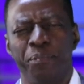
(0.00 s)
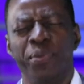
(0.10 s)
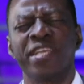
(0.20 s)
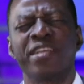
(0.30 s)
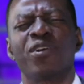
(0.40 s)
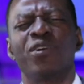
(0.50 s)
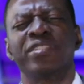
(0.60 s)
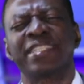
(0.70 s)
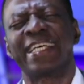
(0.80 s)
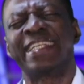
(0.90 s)
Being
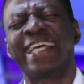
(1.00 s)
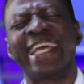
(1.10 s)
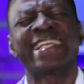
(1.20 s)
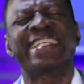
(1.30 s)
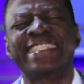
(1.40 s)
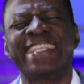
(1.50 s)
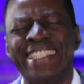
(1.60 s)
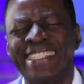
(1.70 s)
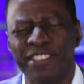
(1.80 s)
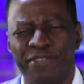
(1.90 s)
concerned
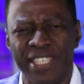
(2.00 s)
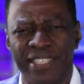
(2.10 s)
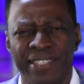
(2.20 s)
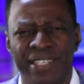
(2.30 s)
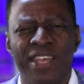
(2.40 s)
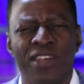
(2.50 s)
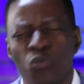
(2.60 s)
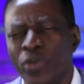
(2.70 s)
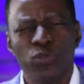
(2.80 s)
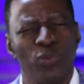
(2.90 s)
excessively
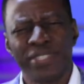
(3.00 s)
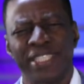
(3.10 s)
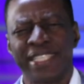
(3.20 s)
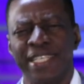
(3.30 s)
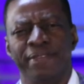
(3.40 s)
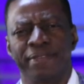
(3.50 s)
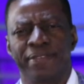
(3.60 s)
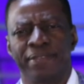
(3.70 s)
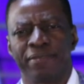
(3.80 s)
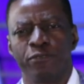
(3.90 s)
with oneself.